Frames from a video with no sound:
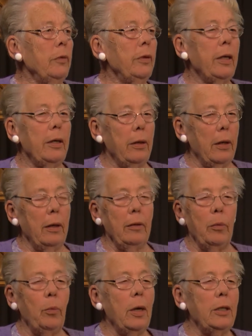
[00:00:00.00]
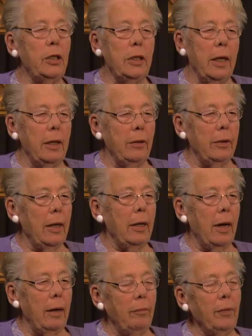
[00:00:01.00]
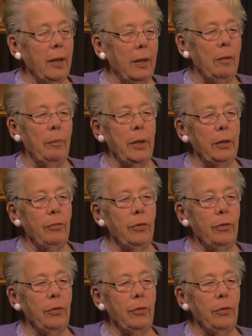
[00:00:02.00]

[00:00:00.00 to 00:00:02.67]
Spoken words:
I watched kids get out of an elementary